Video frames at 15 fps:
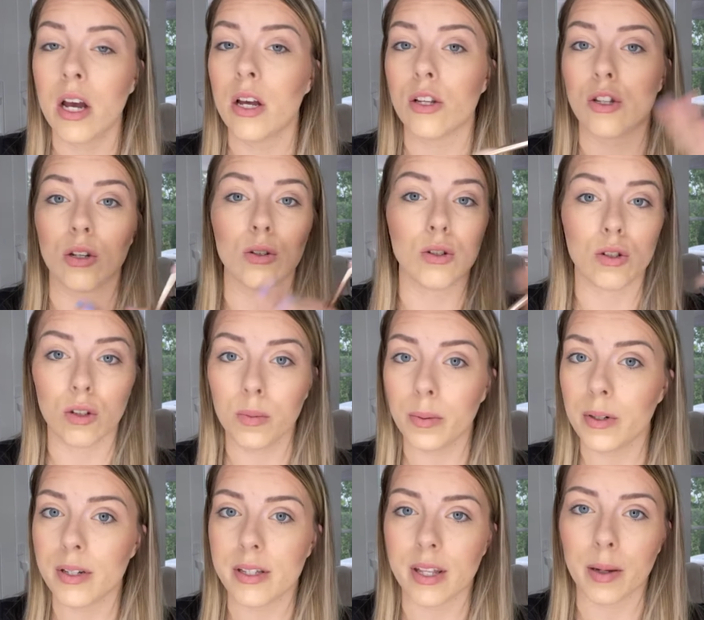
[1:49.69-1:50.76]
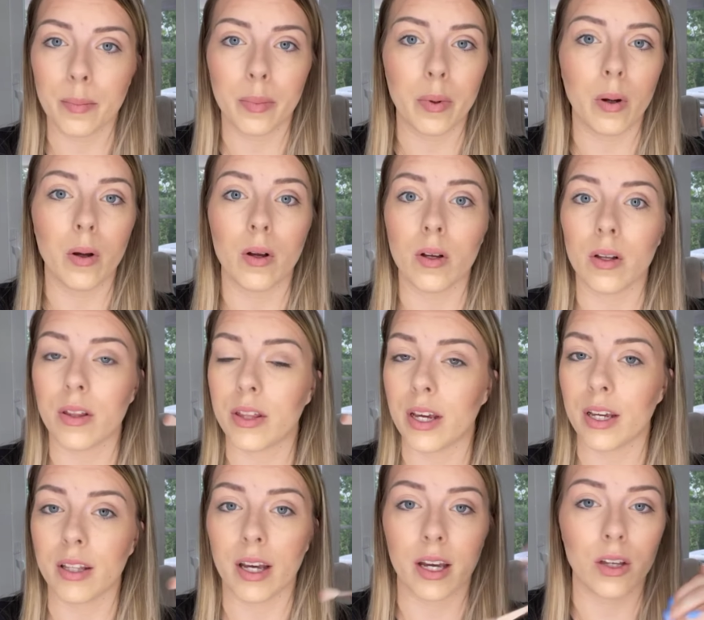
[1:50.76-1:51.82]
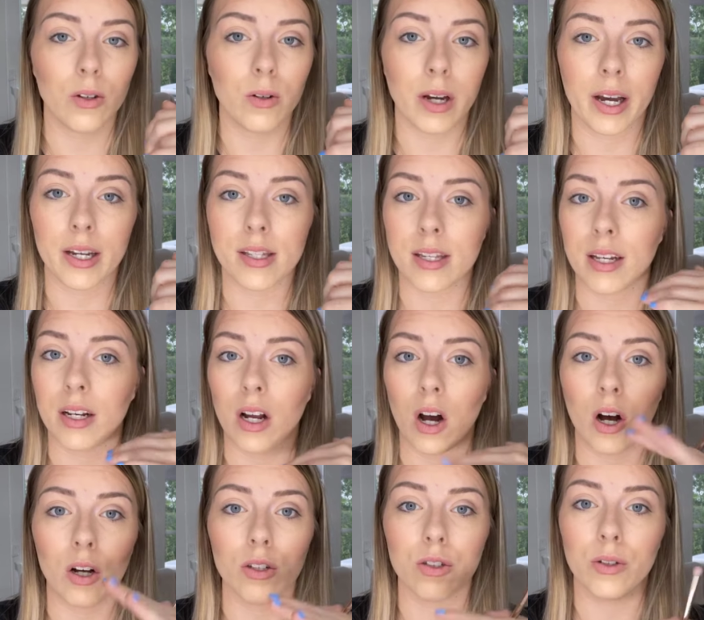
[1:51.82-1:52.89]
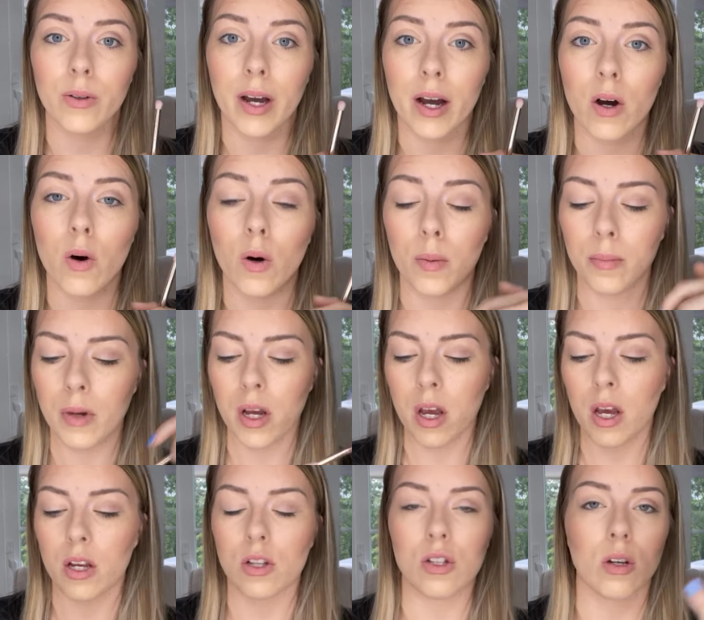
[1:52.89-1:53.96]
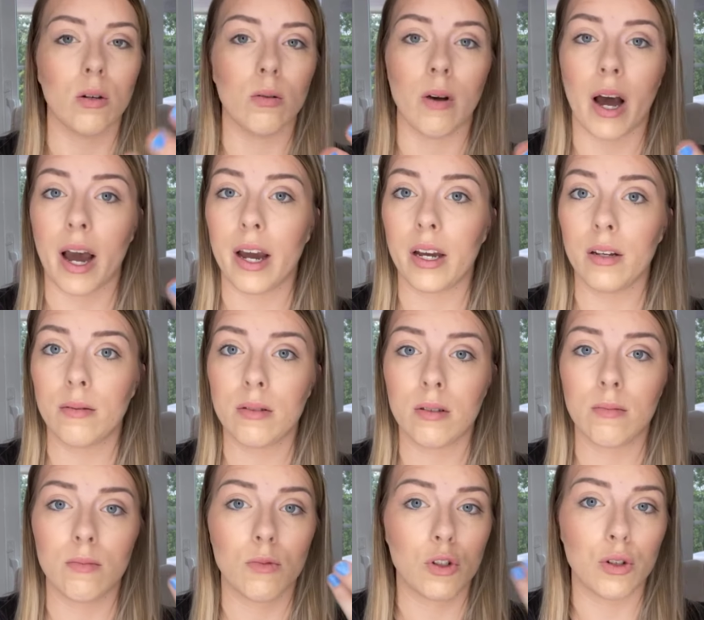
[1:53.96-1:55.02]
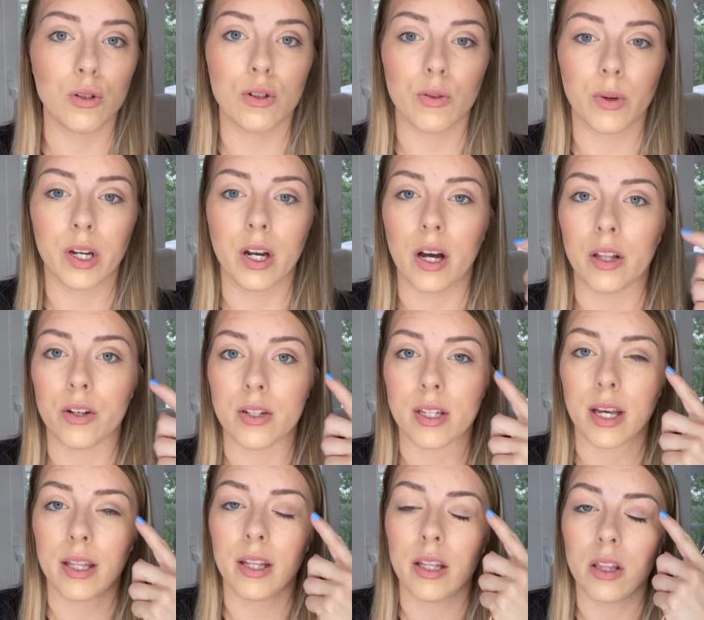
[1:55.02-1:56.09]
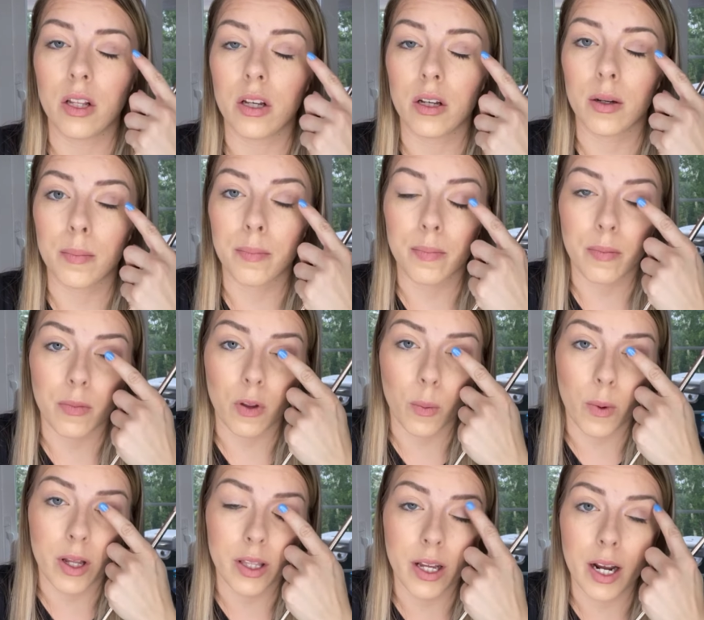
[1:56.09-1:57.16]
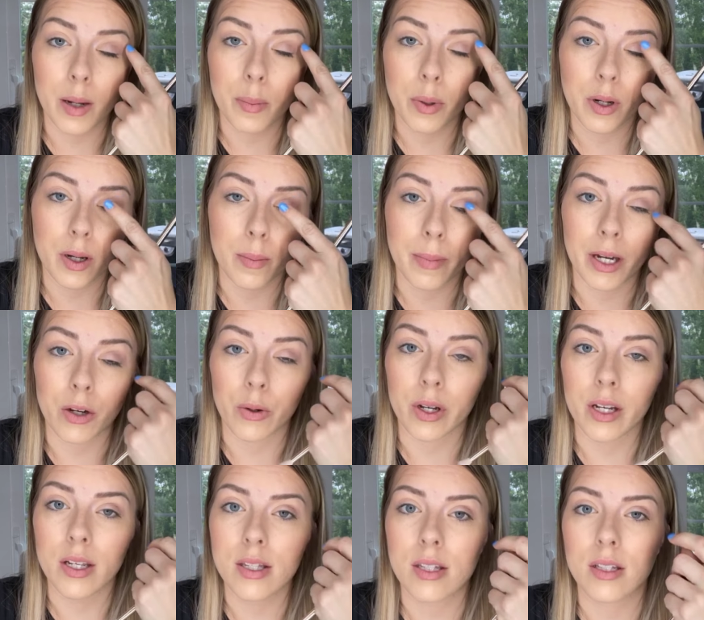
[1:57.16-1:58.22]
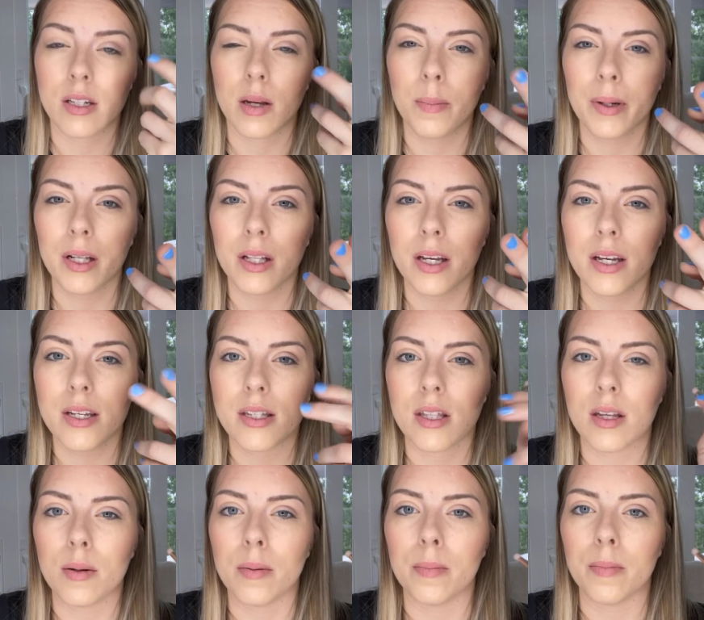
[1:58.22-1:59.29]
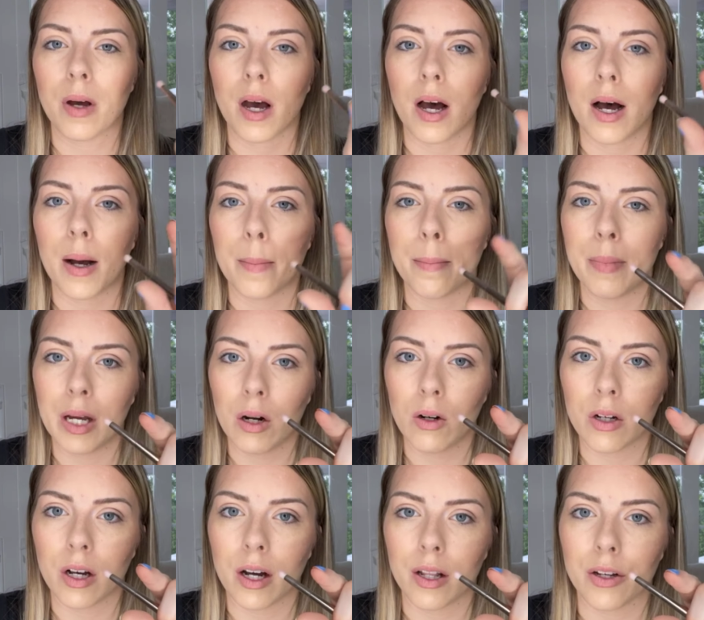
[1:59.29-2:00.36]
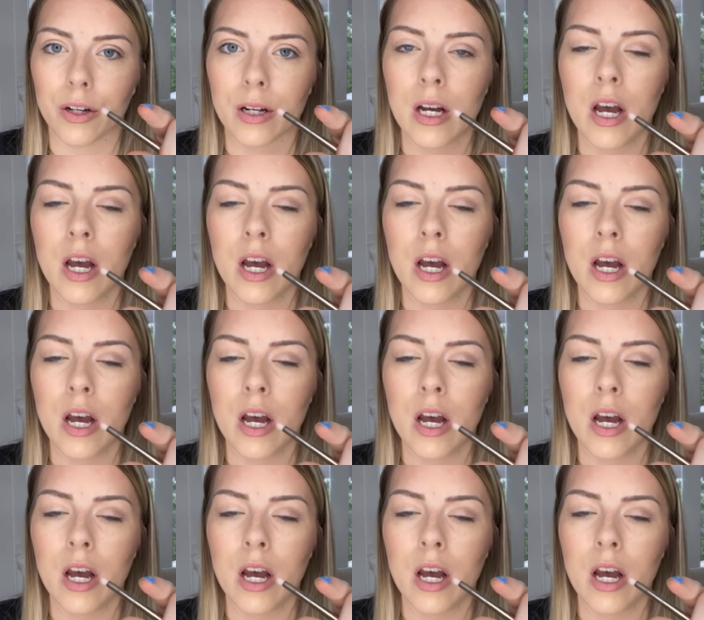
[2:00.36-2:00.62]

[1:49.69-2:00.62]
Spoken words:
So super simple thing that you guys can all do at home. So I choose 3 colors, and then the one that I put in my crease typically is the middle color.